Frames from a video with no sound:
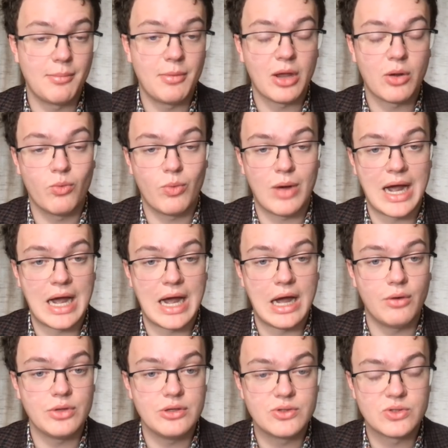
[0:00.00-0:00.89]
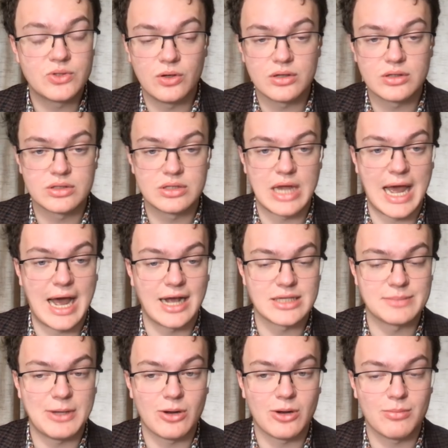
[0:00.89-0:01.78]
I'm like, wow, you took
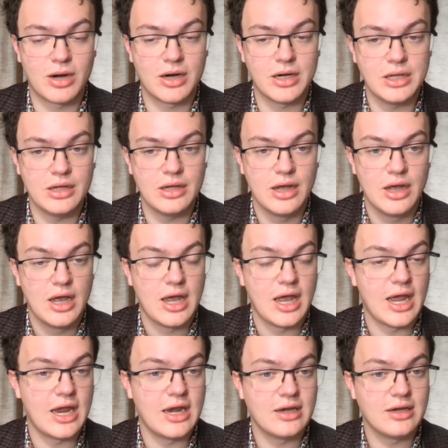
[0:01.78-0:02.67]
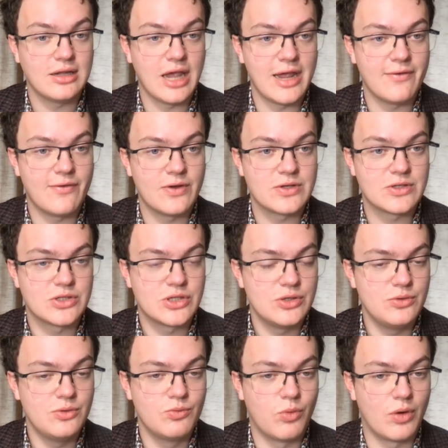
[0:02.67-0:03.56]
taxpayer money and gave it
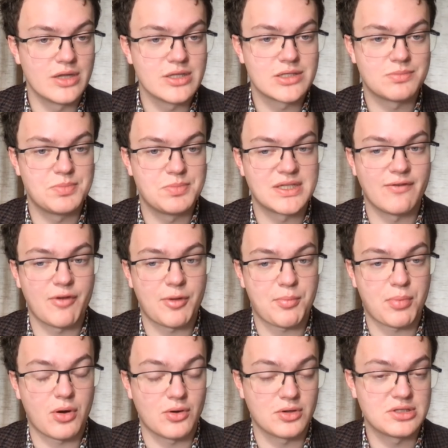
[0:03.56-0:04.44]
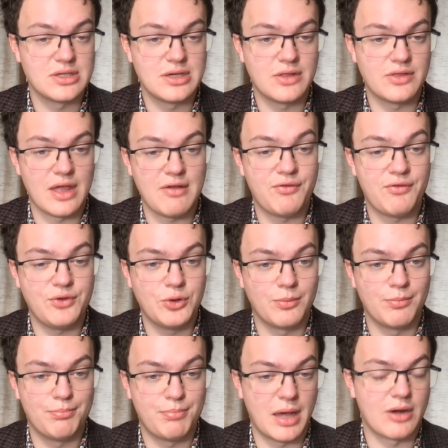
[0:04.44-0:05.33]
to one specific person and they
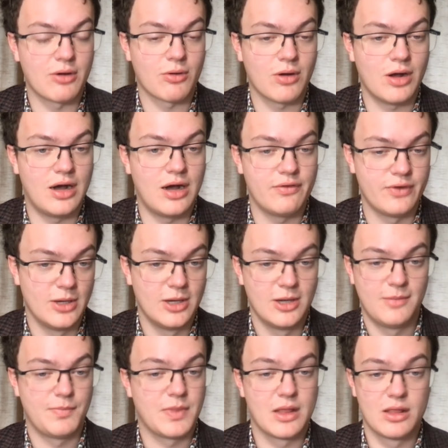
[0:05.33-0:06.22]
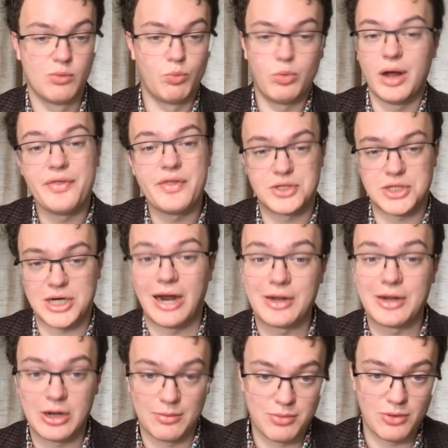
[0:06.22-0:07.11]
feel better off. One, the
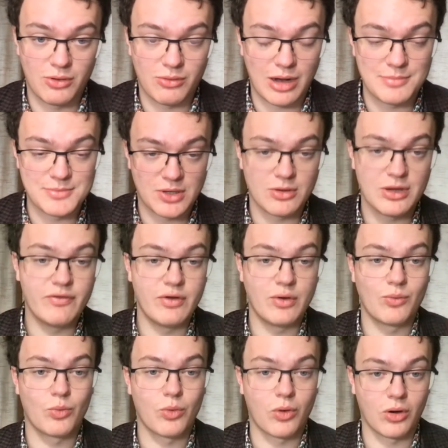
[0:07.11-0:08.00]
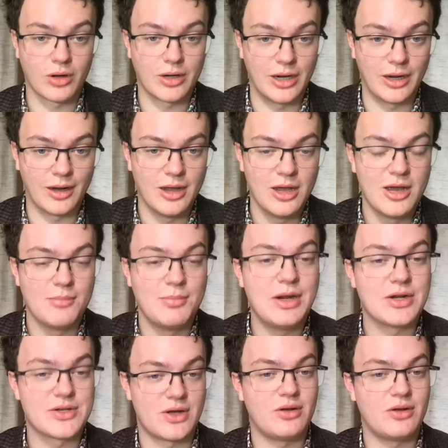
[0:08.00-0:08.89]
childcare programs aren't even working
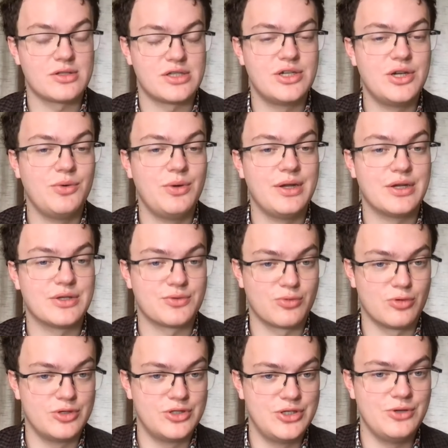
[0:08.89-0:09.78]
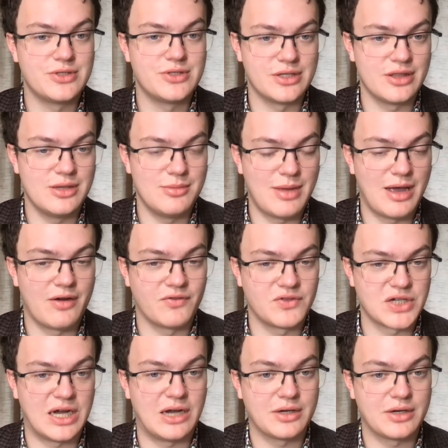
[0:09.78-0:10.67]
because all it's doing is reducing the amount
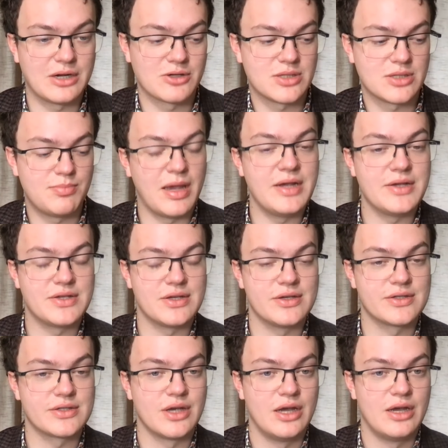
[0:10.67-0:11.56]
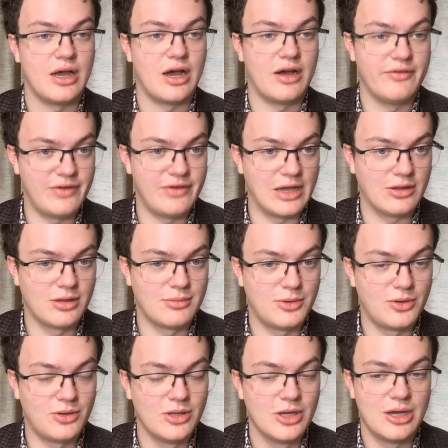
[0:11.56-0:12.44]
of childcare spaces
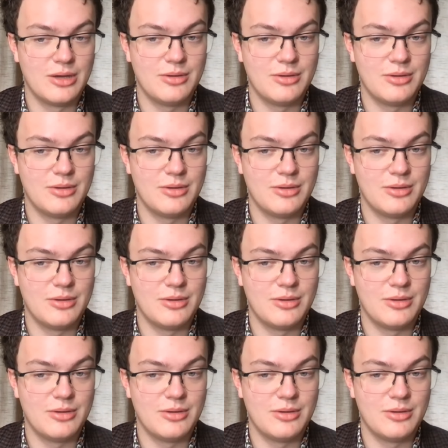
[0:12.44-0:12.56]
available.